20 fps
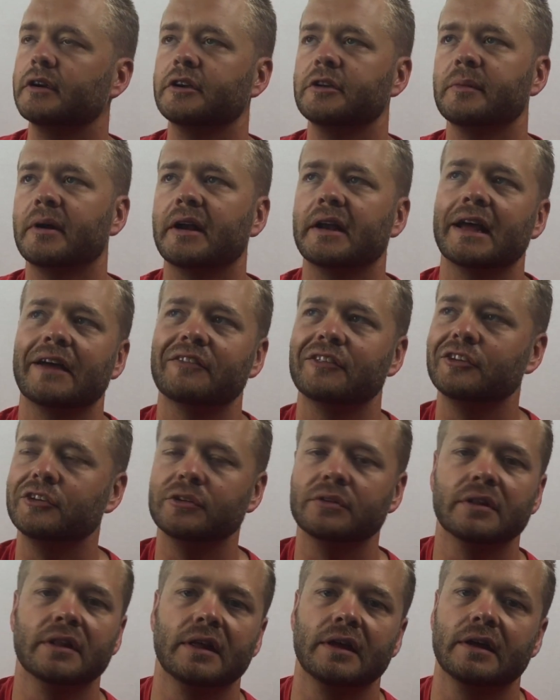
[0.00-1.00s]
You might have to
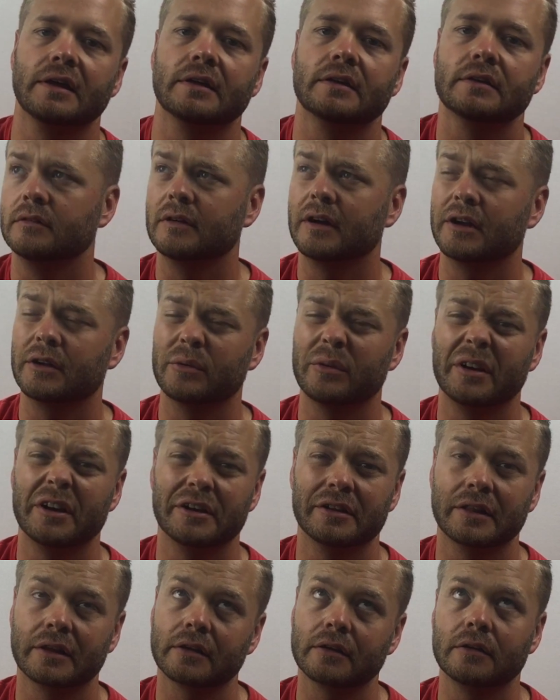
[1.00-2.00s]
do that. Right away you're
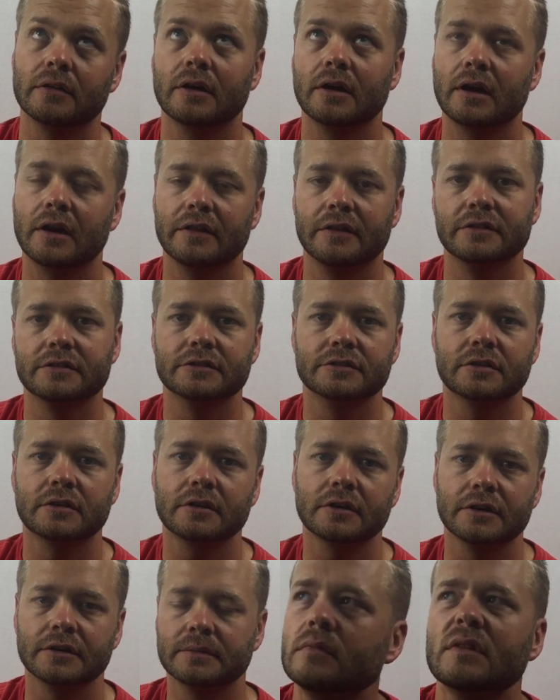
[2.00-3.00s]
like, oh god, this is
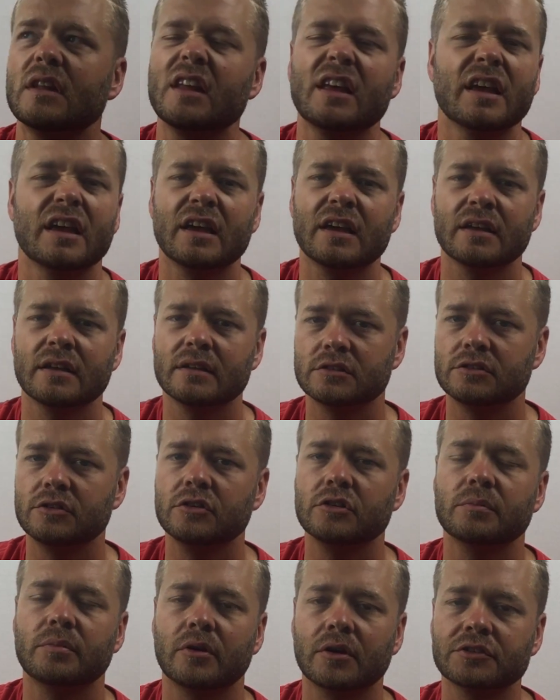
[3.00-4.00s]
hard. Nah, let's do
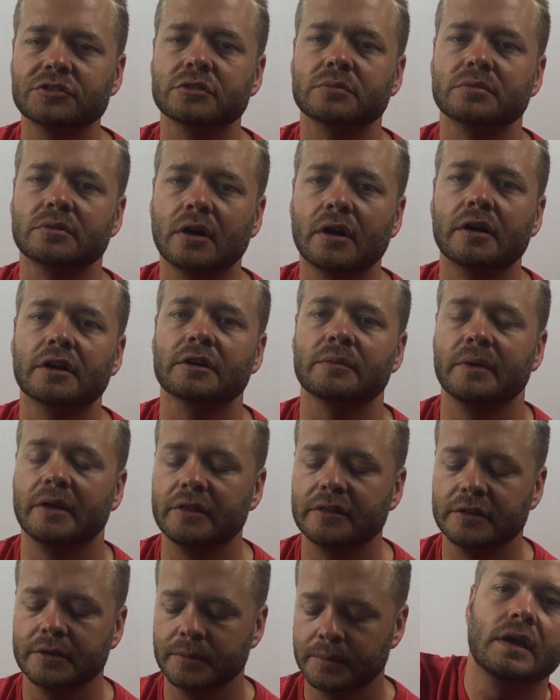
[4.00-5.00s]
the partial product
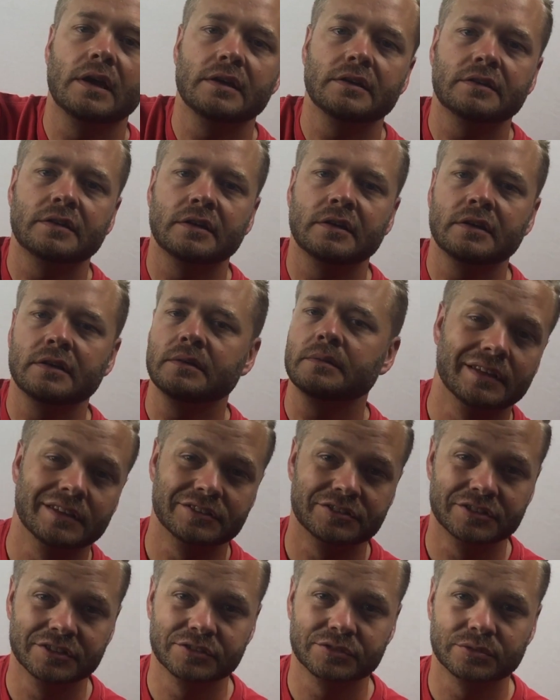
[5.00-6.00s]
method. 18 is
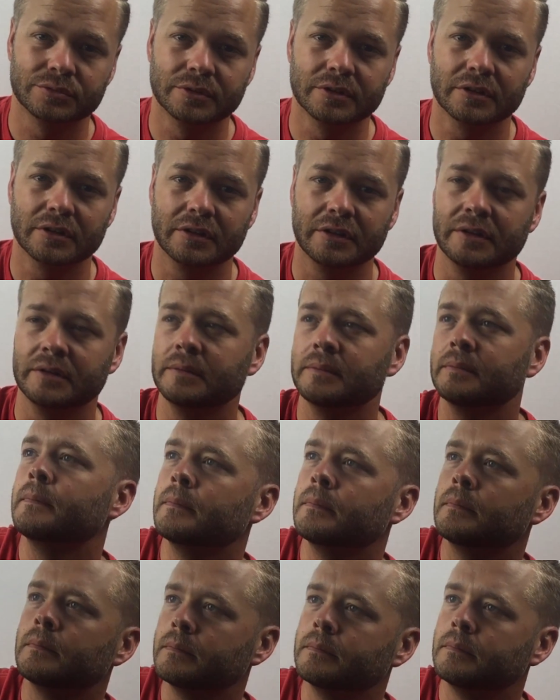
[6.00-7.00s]
just really
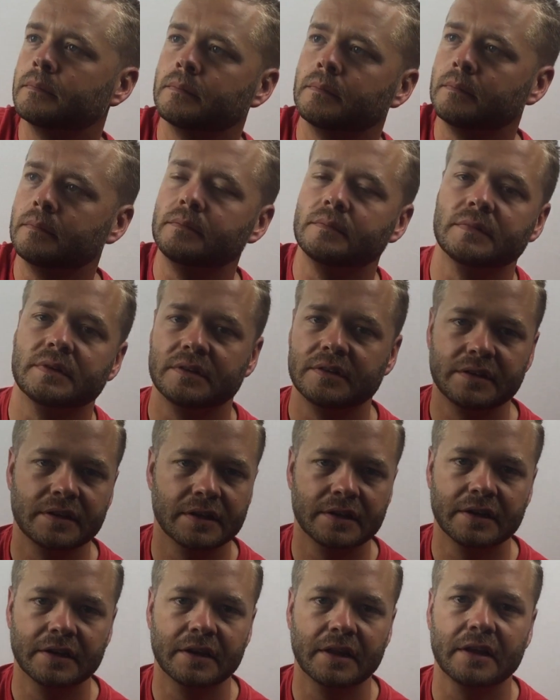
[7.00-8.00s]

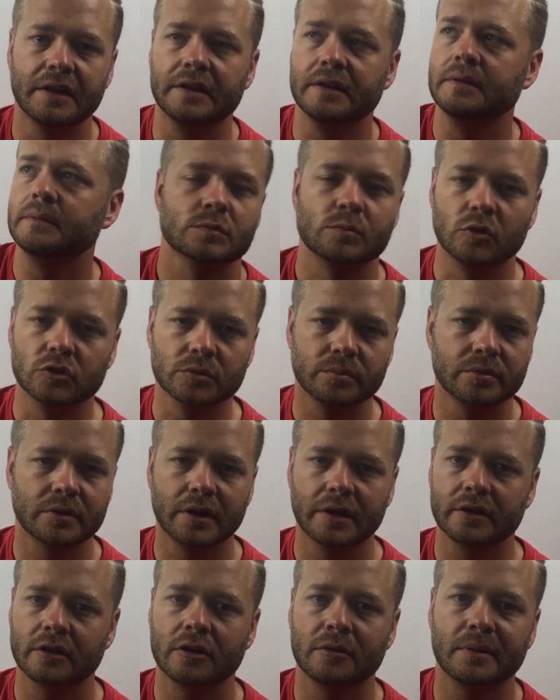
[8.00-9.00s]
10 and 8. Let's
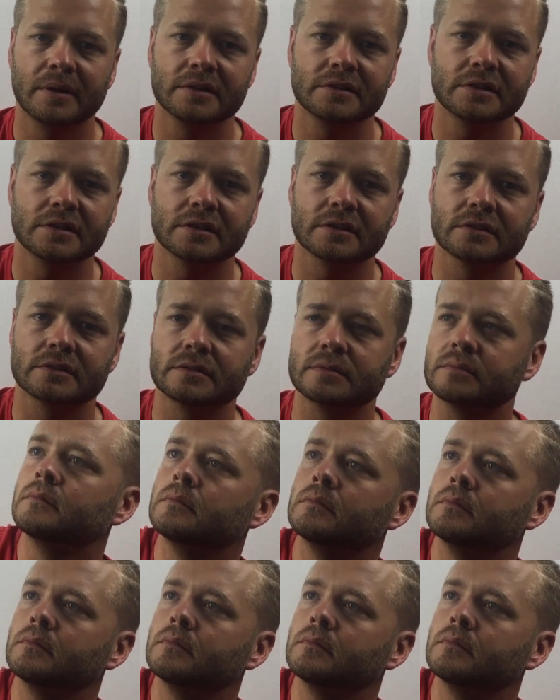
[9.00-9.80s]
multiply it all by 6.